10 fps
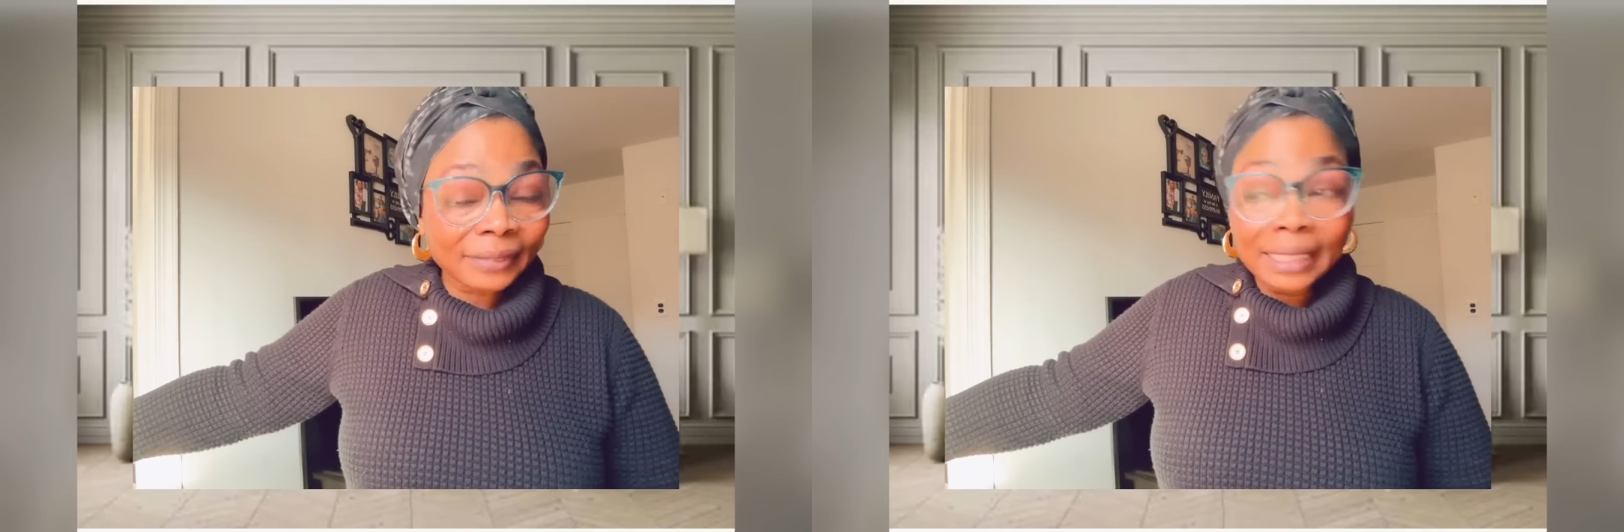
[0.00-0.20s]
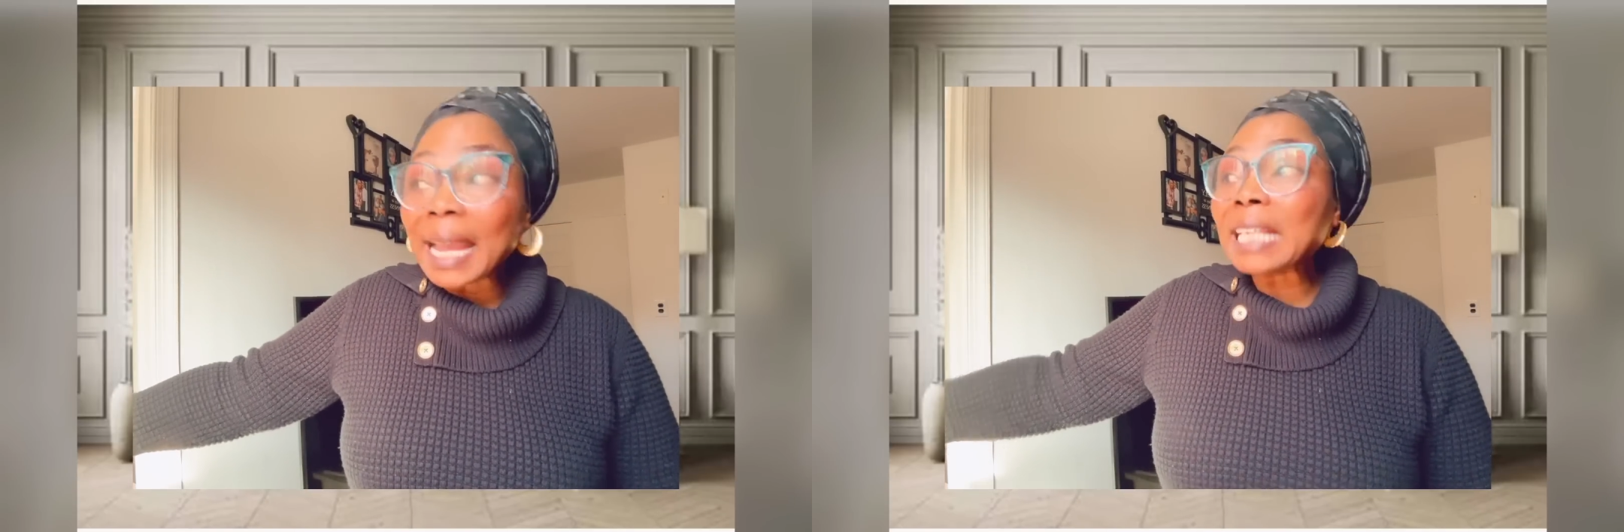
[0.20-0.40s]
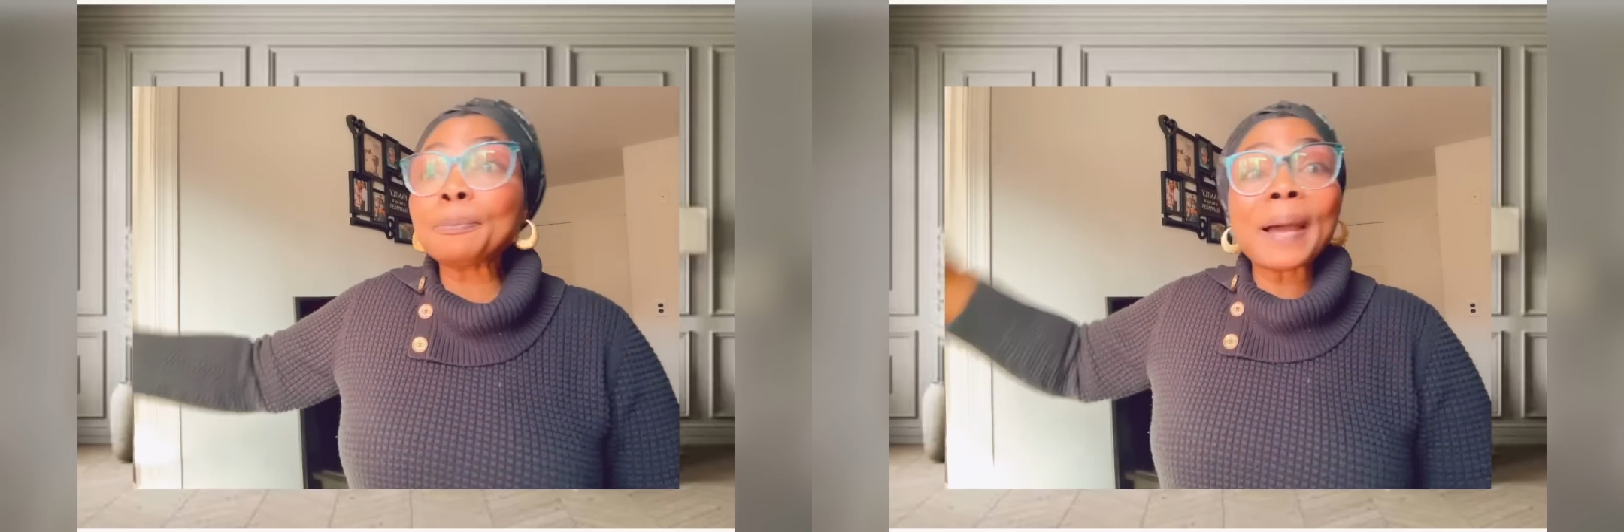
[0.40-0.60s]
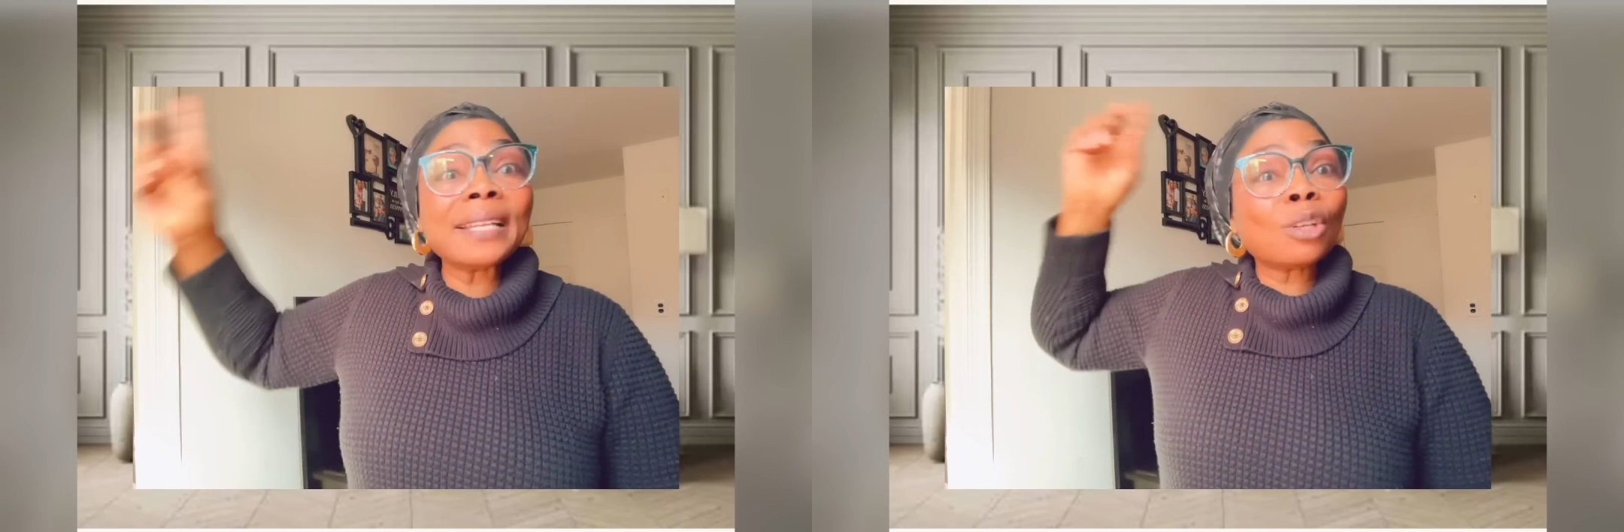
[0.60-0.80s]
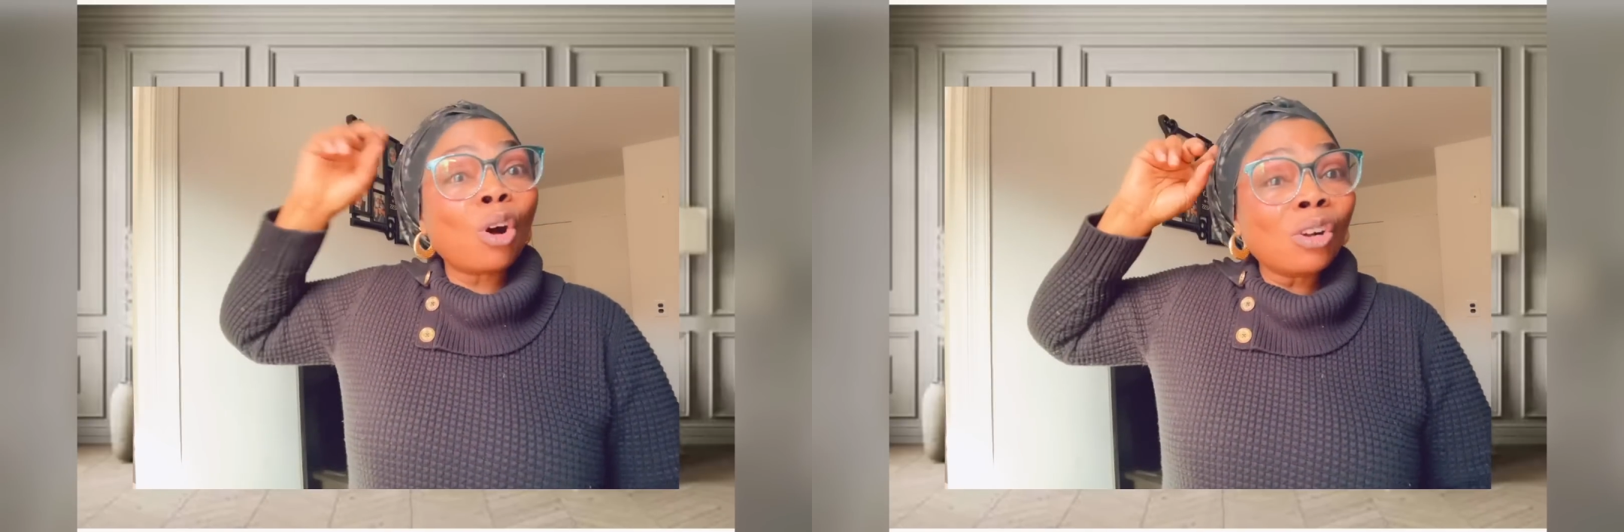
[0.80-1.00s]

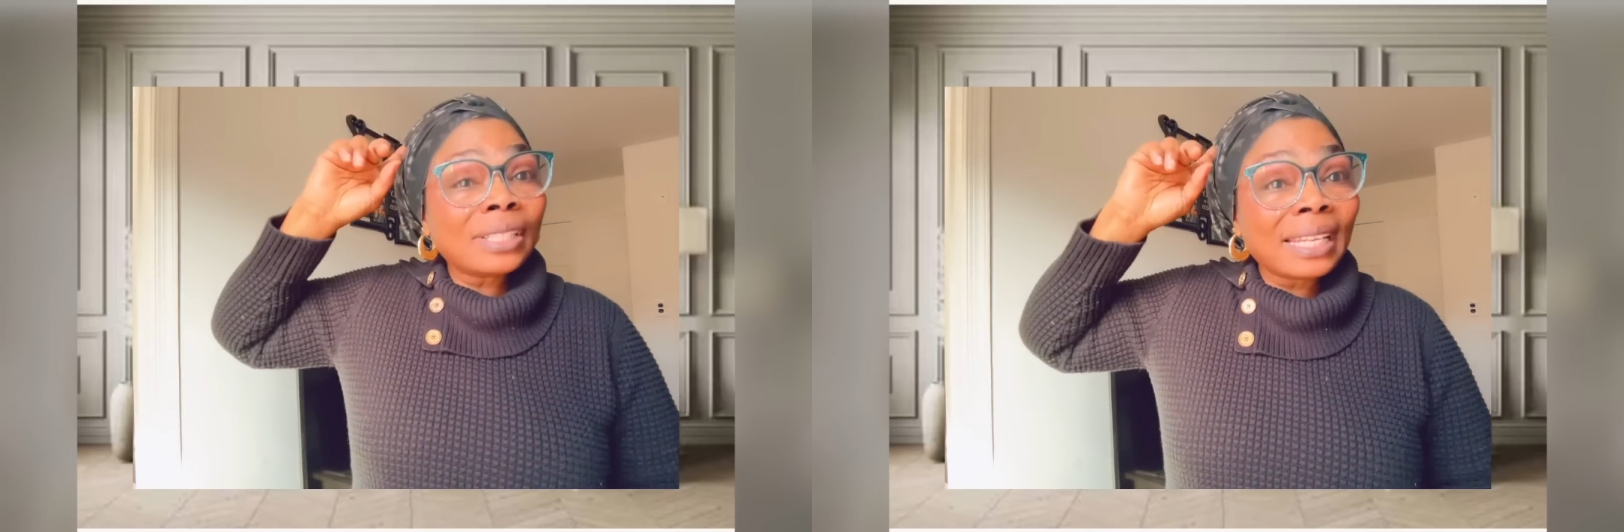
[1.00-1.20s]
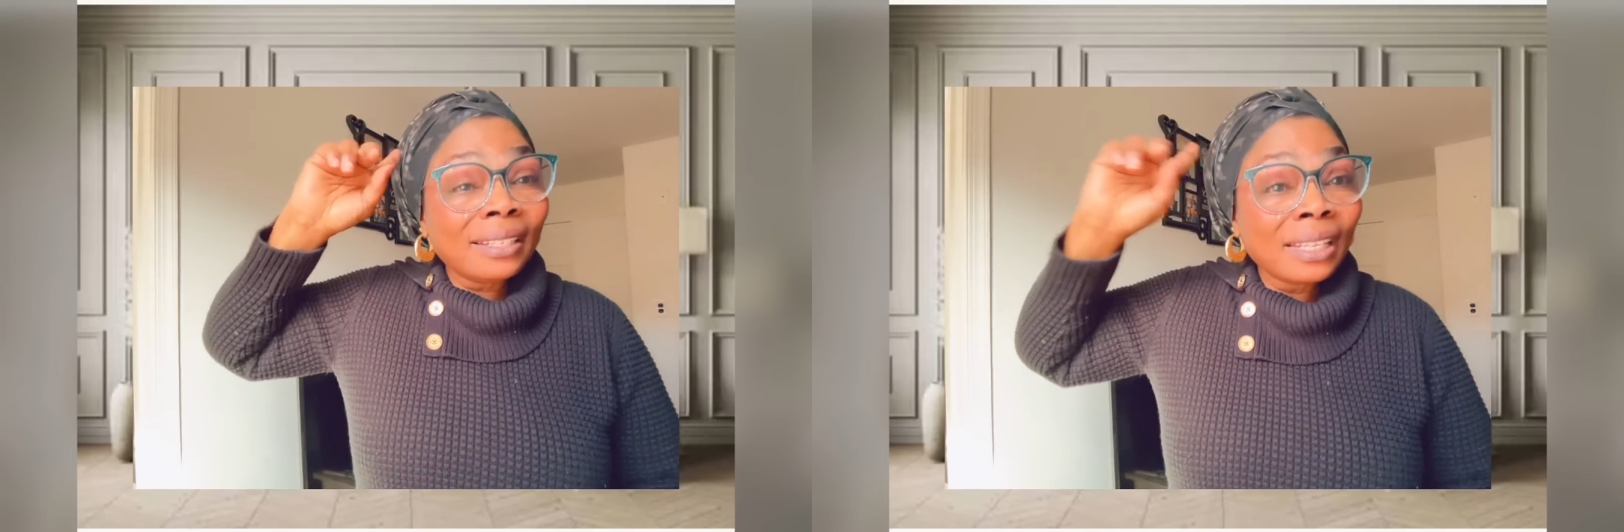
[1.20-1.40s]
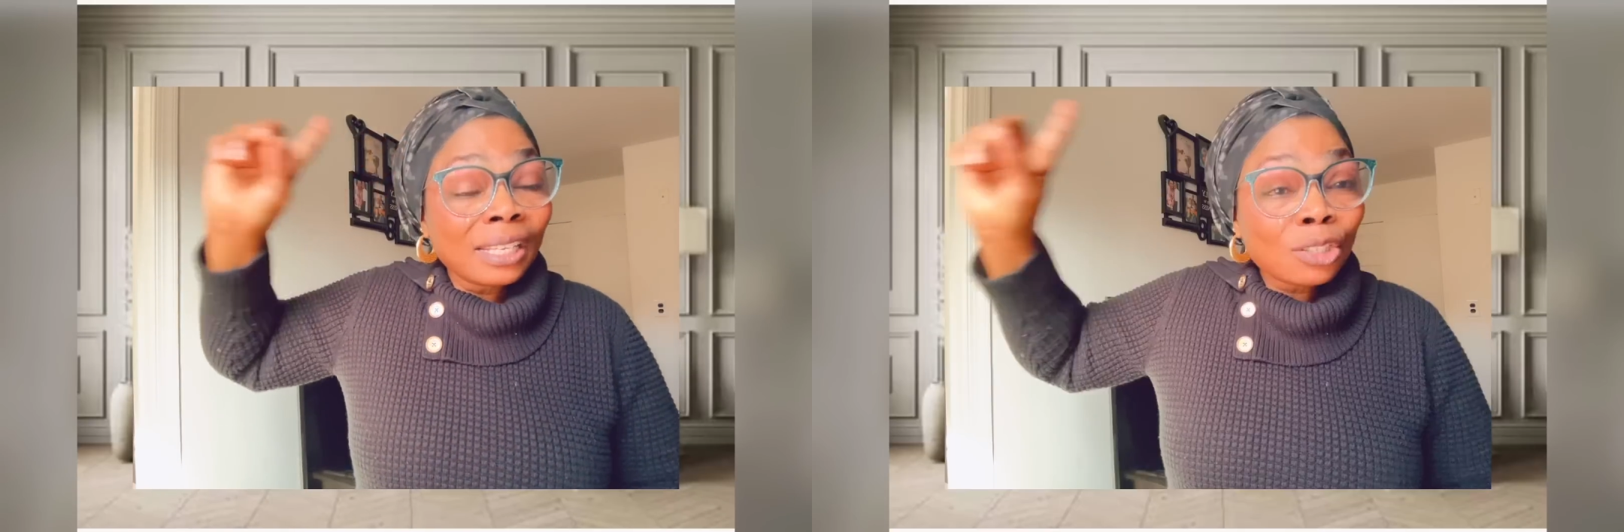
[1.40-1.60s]
Despite all the